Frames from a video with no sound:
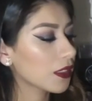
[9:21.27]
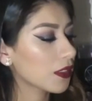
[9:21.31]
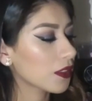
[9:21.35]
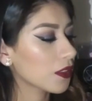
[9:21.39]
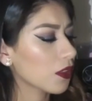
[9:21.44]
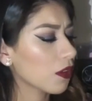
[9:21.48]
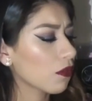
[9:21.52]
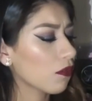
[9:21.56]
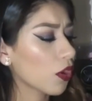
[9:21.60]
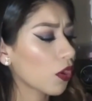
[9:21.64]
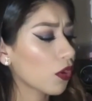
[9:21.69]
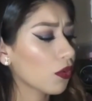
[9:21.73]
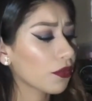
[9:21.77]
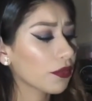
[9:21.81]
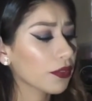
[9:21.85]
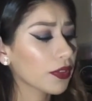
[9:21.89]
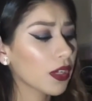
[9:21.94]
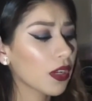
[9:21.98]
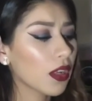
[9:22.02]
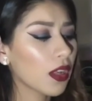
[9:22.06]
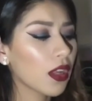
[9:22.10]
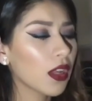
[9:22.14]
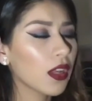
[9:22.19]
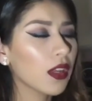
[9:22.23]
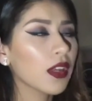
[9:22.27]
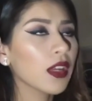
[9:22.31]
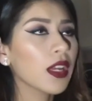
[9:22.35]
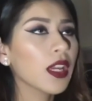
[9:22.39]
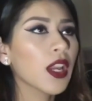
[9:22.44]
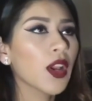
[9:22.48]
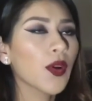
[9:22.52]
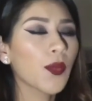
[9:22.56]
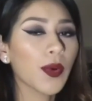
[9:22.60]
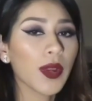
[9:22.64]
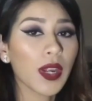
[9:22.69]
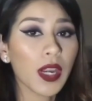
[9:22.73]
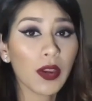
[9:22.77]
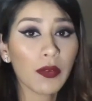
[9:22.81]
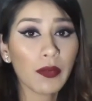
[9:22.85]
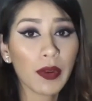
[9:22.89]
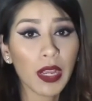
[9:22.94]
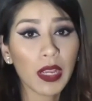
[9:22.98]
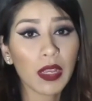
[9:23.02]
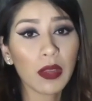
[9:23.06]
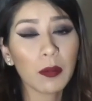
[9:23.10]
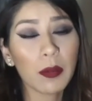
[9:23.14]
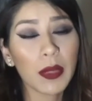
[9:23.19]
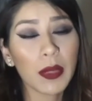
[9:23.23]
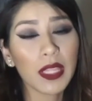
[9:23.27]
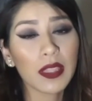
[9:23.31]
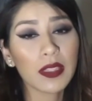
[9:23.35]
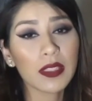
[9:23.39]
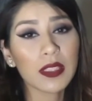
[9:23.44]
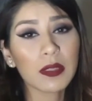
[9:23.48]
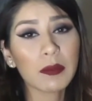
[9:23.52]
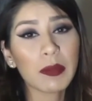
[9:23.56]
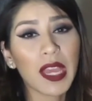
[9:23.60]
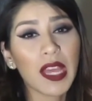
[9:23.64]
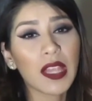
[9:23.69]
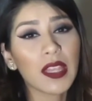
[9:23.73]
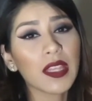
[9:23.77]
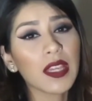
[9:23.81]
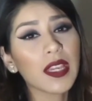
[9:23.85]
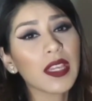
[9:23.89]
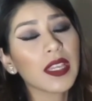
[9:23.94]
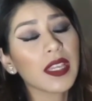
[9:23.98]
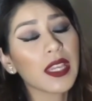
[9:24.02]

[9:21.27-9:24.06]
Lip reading: So overall, would I recommend this palette?